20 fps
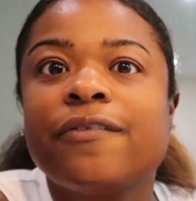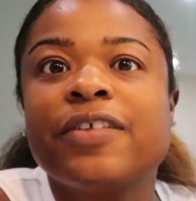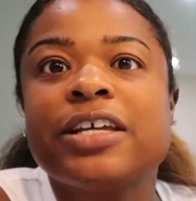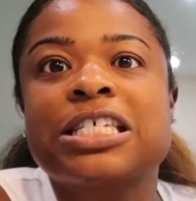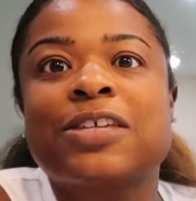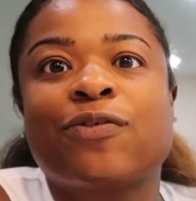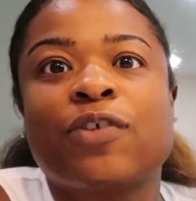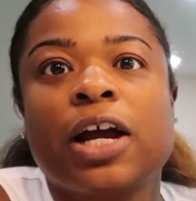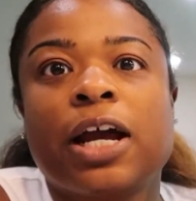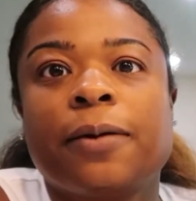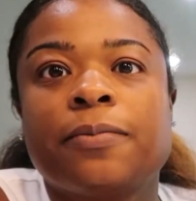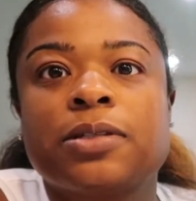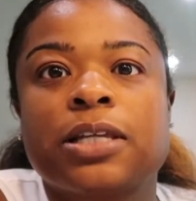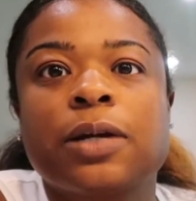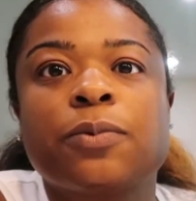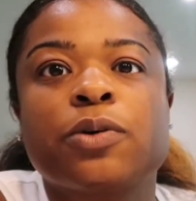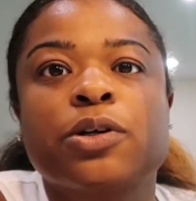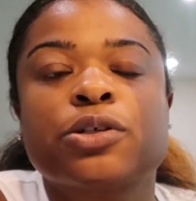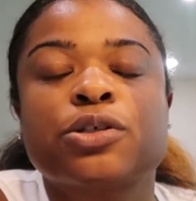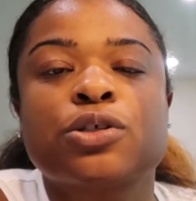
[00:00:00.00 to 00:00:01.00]
these frames. They
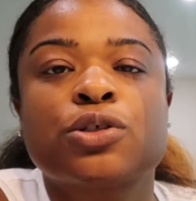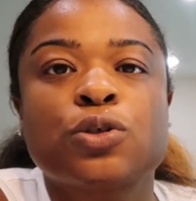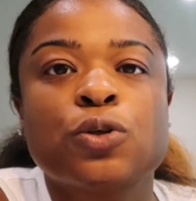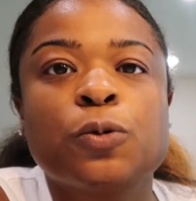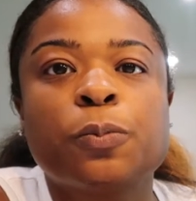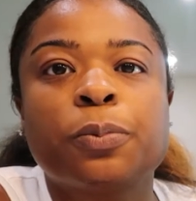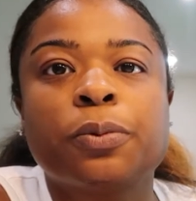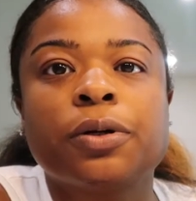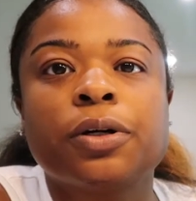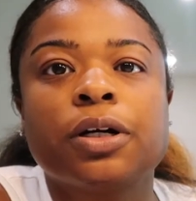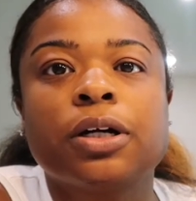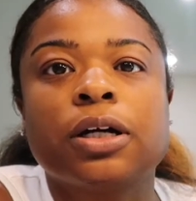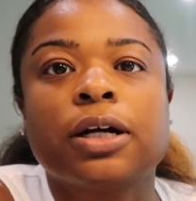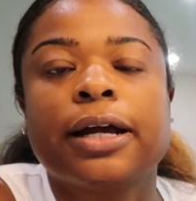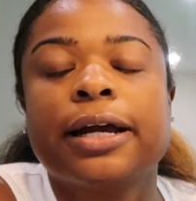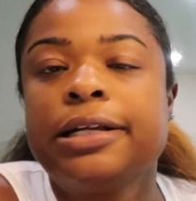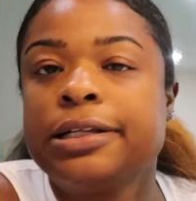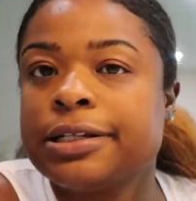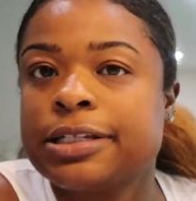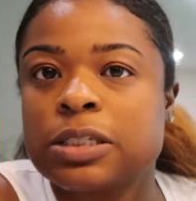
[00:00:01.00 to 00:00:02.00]
were super
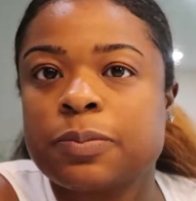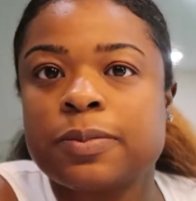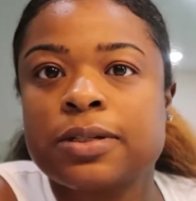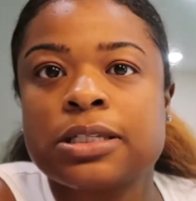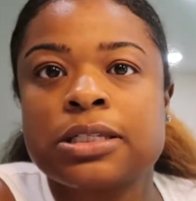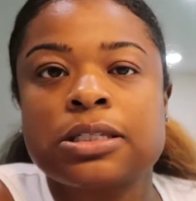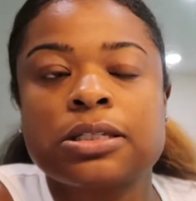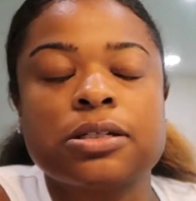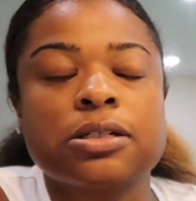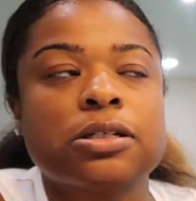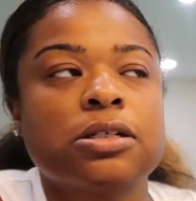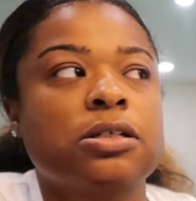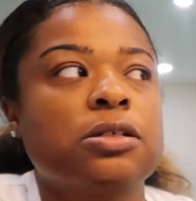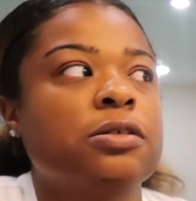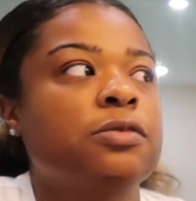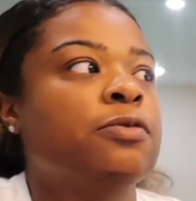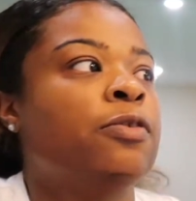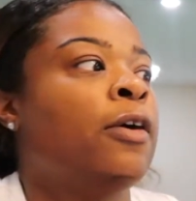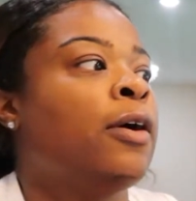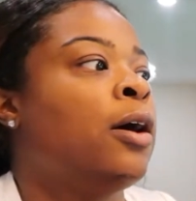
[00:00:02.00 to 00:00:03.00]

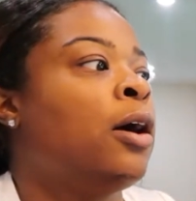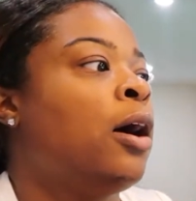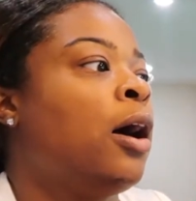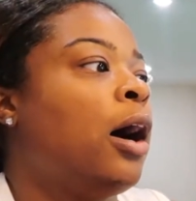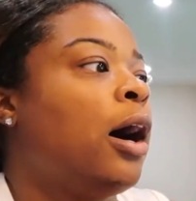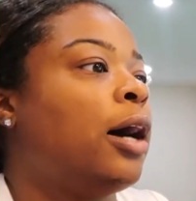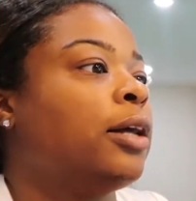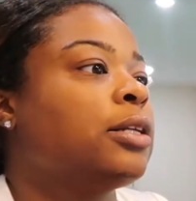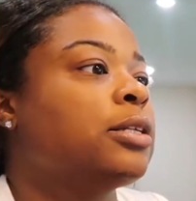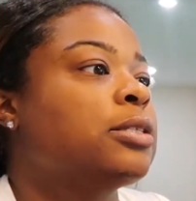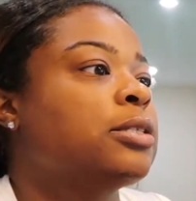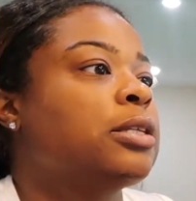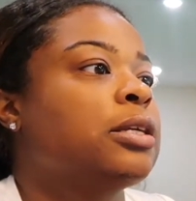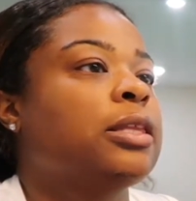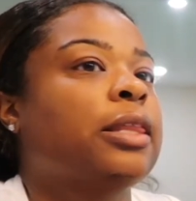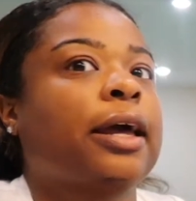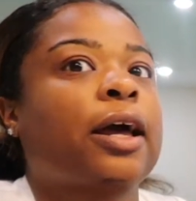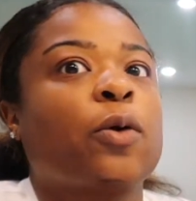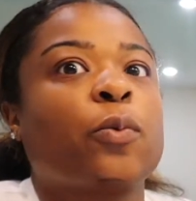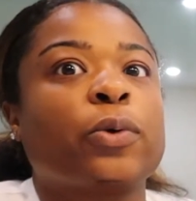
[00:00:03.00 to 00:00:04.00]
inexpensive. honestly
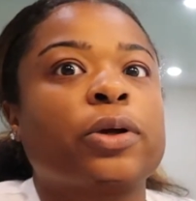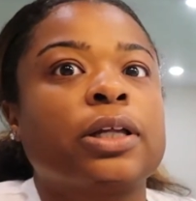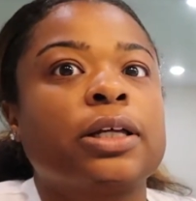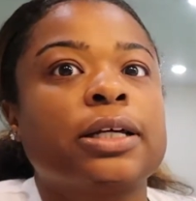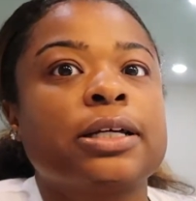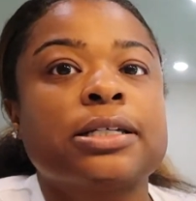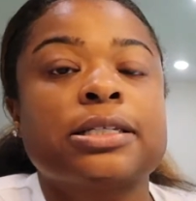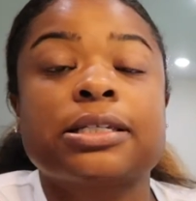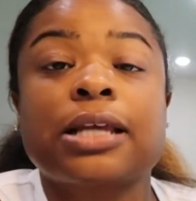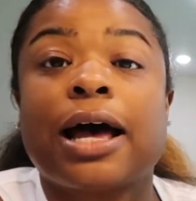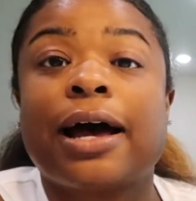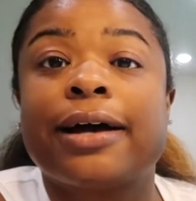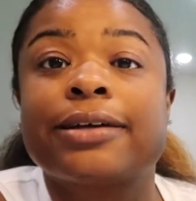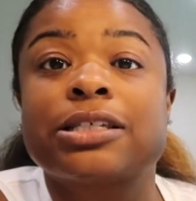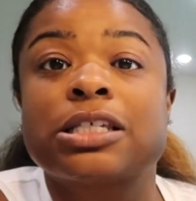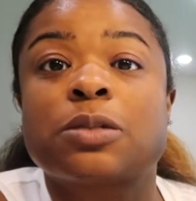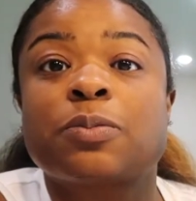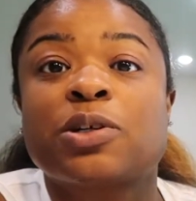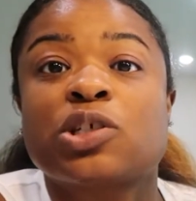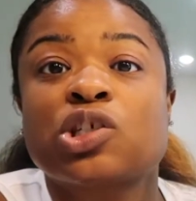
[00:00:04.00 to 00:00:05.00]
like a really good size,
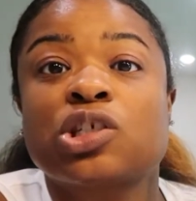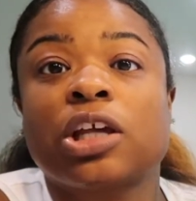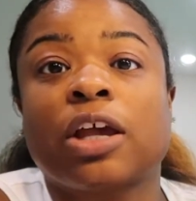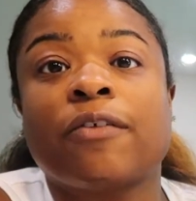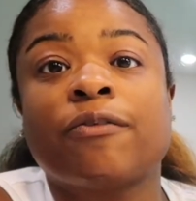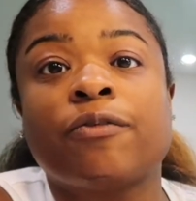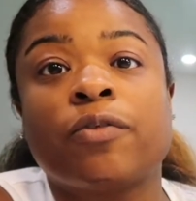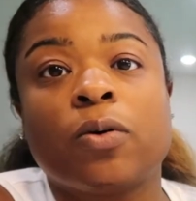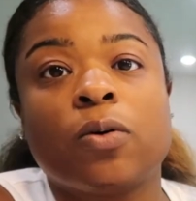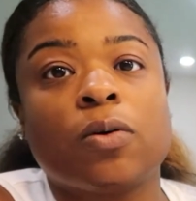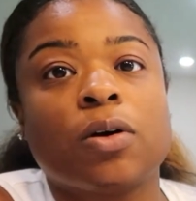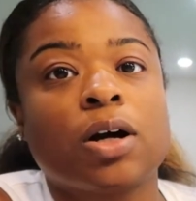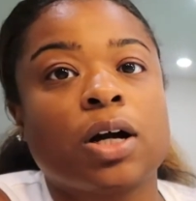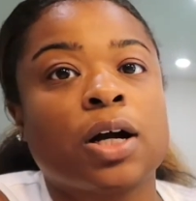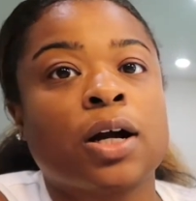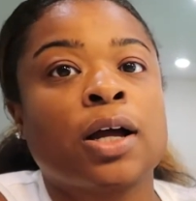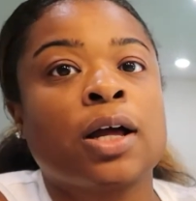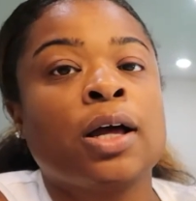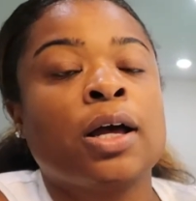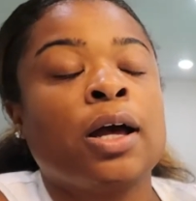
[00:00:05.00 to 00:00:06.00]
especially
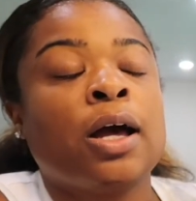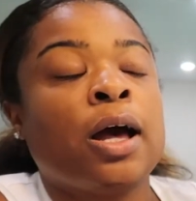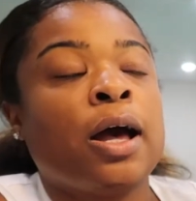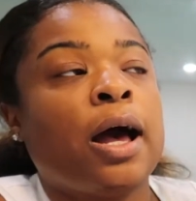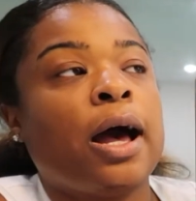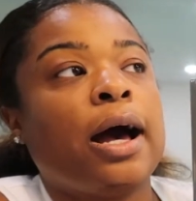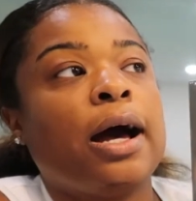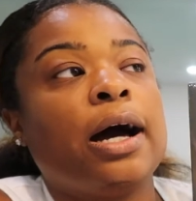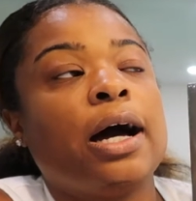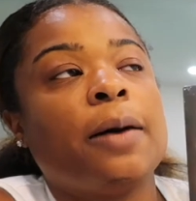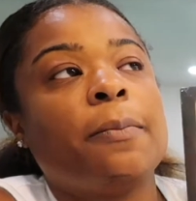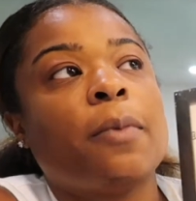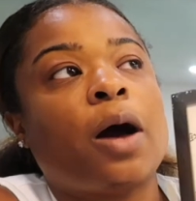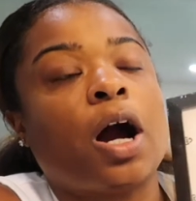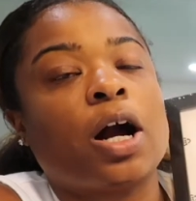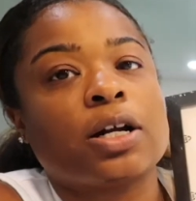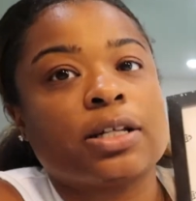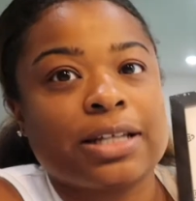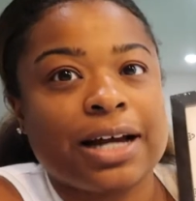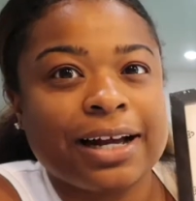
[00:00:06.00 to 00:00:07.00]
for
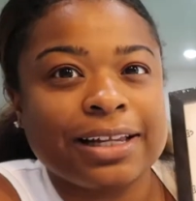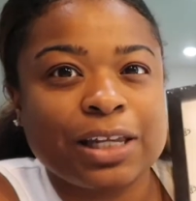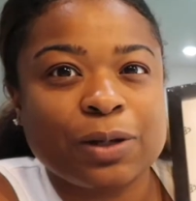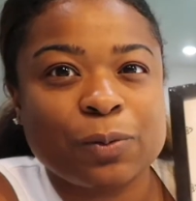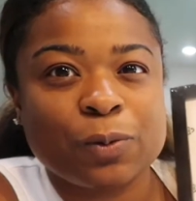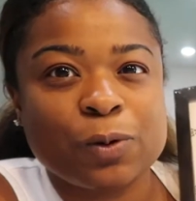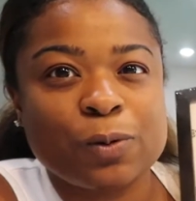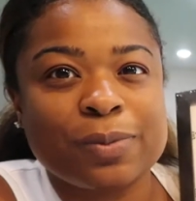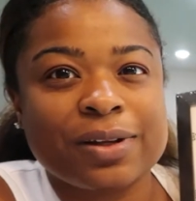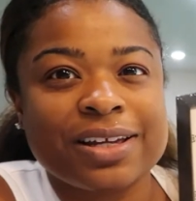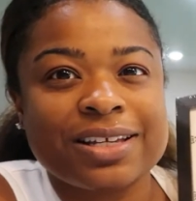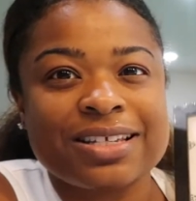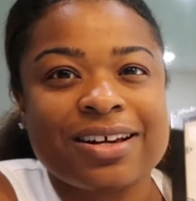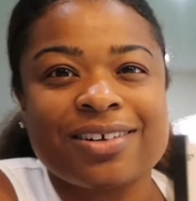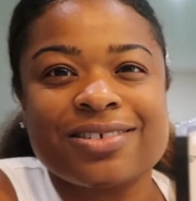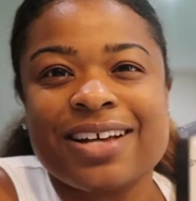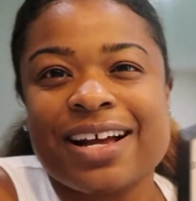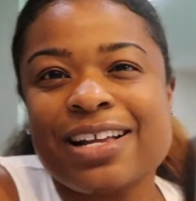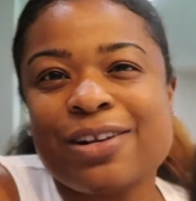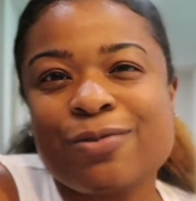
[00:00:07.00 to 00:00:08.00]
our dining room, because our
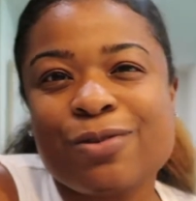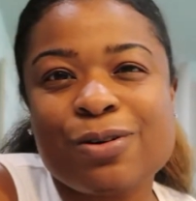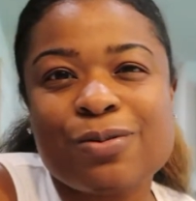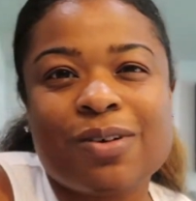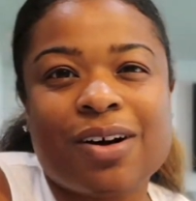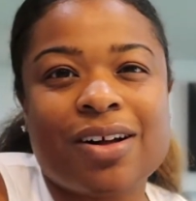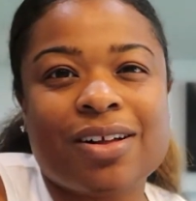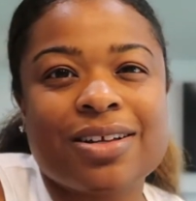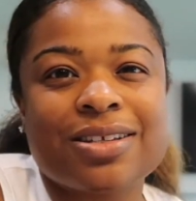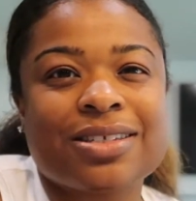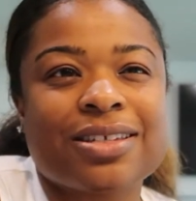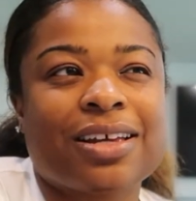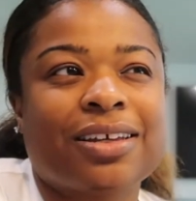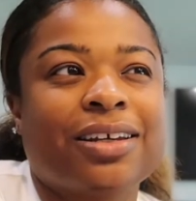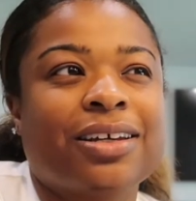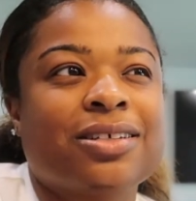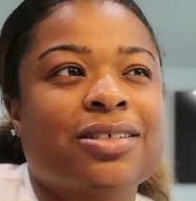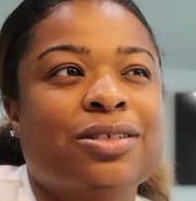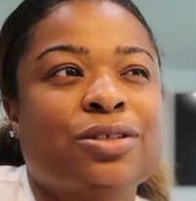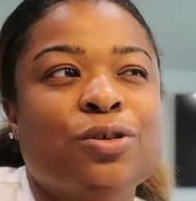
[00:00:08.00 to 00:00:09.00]
dining room wall is not
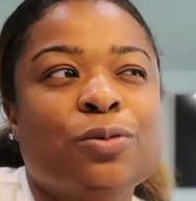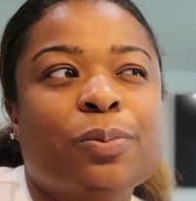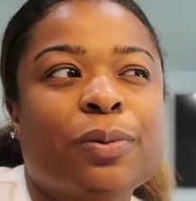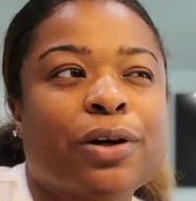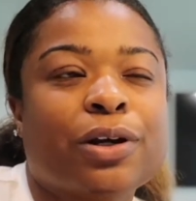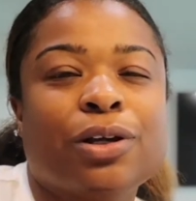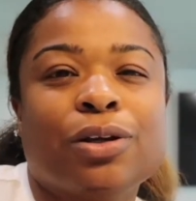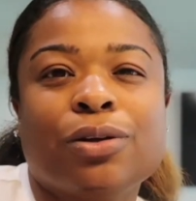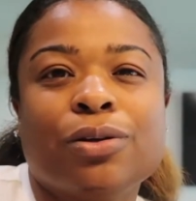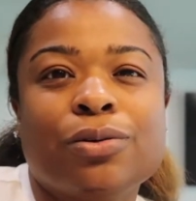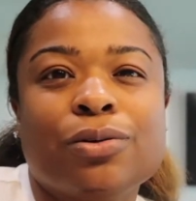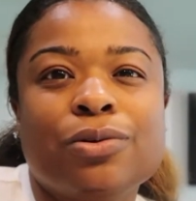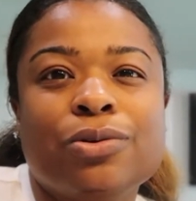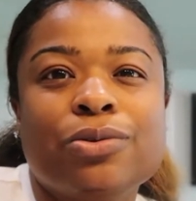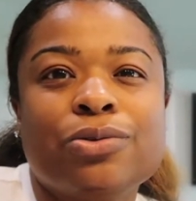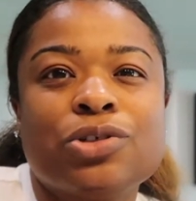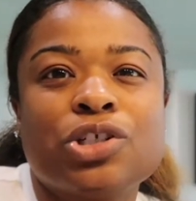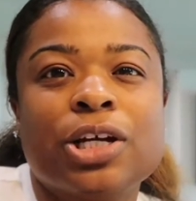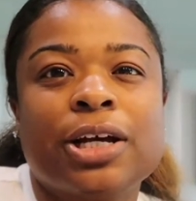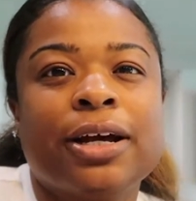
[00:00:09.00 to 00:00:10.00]
like super
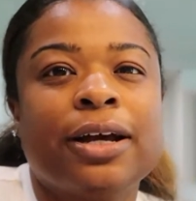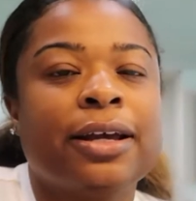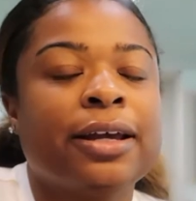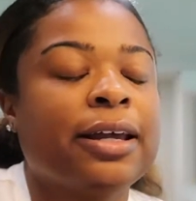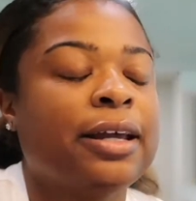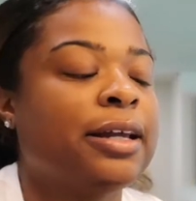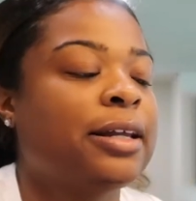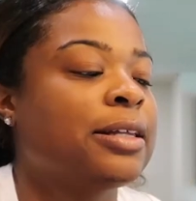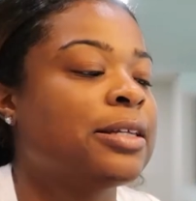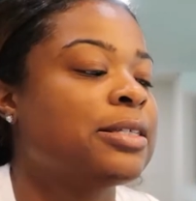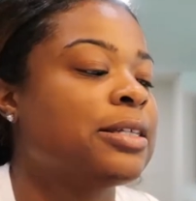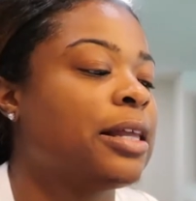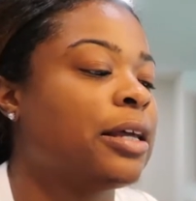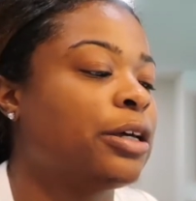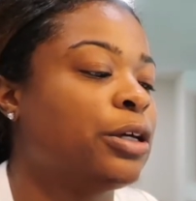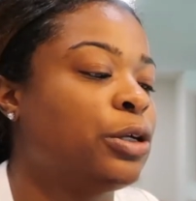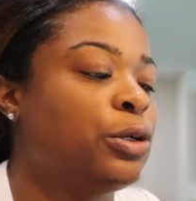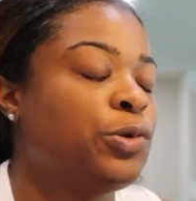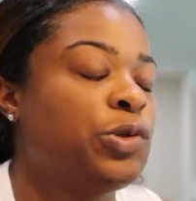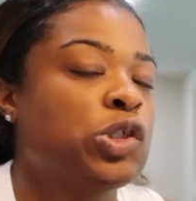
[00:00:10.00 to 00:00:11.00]
huge and it's not like
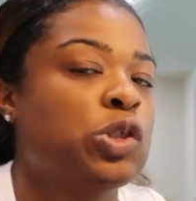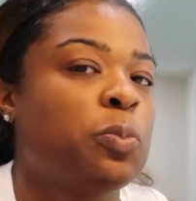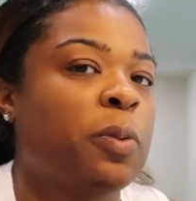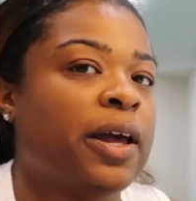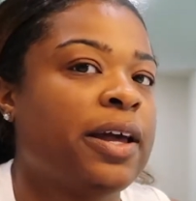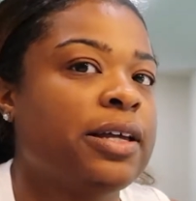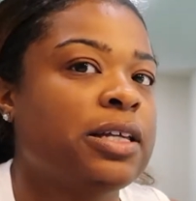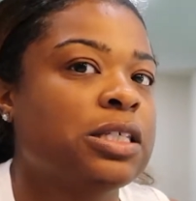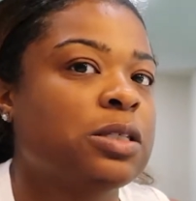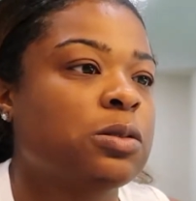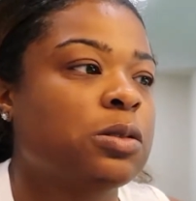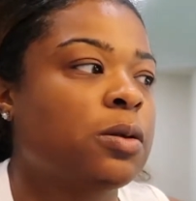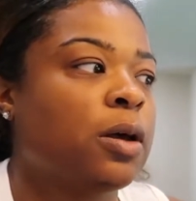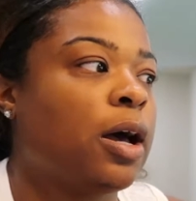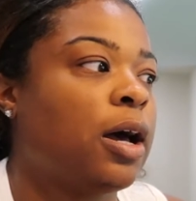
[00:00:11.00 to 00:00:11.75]
a huge space.